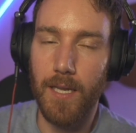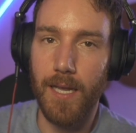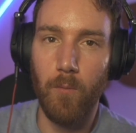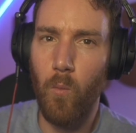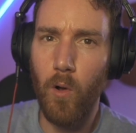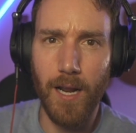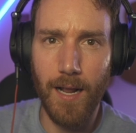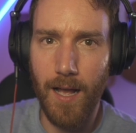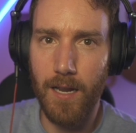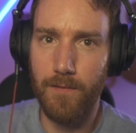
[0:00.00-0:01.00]
Like, what
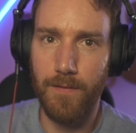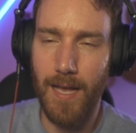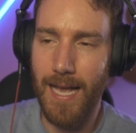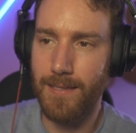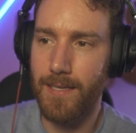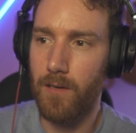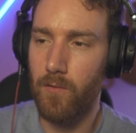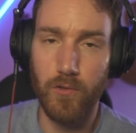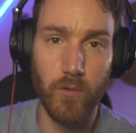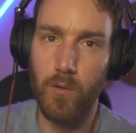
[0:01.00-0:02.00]
kind of asset
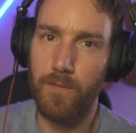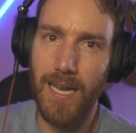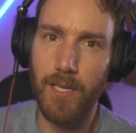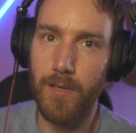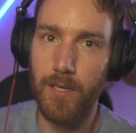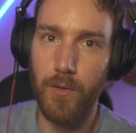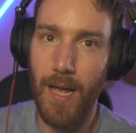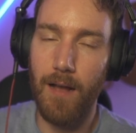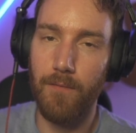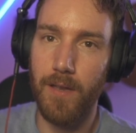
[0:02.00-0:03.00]
or store of value could you
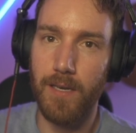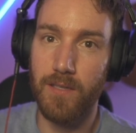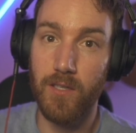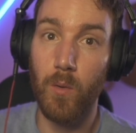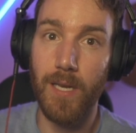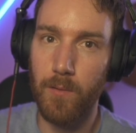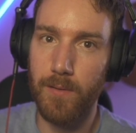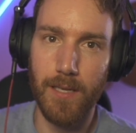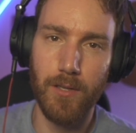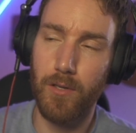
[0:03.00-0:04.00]
have that is so
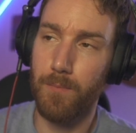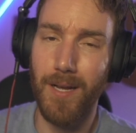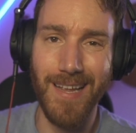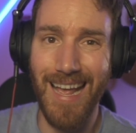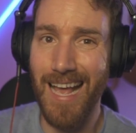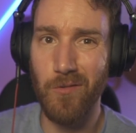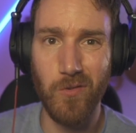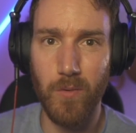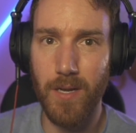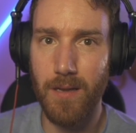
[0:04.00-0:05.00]
liquid that you could buy a
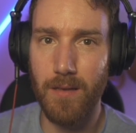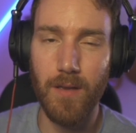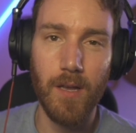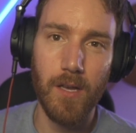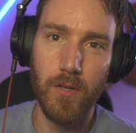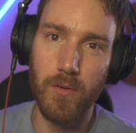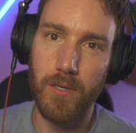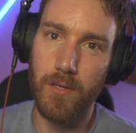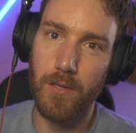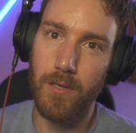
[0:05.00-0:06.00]
house with, you
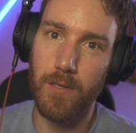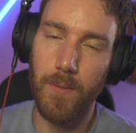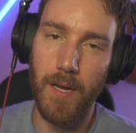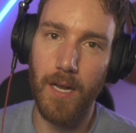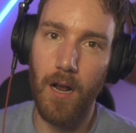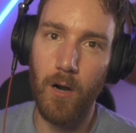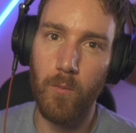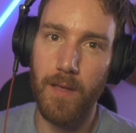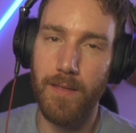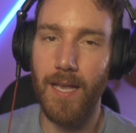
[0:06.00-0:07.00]
could buy a car with?